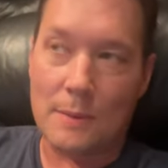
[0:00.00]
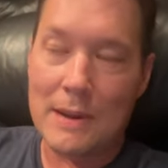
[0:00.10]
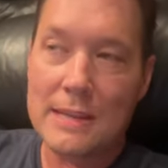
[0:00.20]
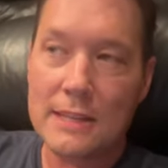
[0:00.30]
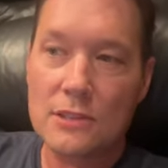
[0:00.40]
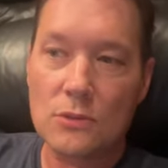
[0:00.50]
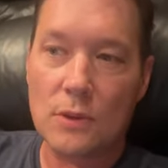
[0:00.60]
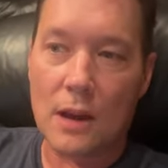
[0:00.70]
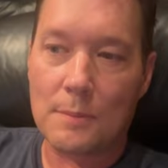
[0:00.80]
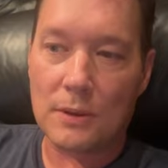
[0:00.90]
I mean, he did do
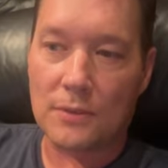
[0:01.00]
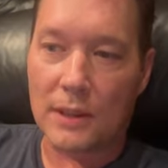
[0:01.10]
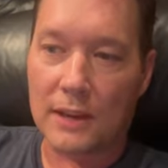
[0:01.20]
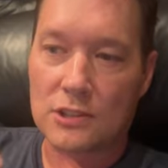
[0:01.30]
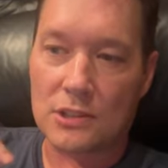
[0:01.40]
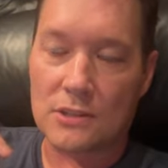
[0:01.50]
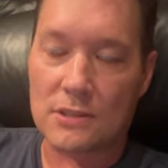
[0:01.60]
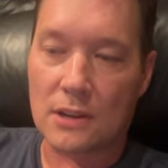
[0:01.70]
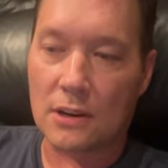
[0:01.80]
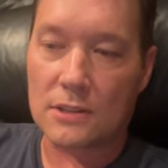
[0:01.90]
a couple of
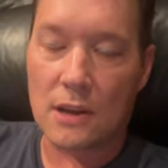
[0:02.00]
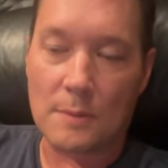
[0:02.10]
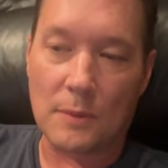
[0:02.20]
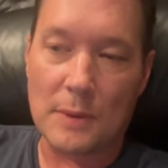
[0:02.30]
elections or a couple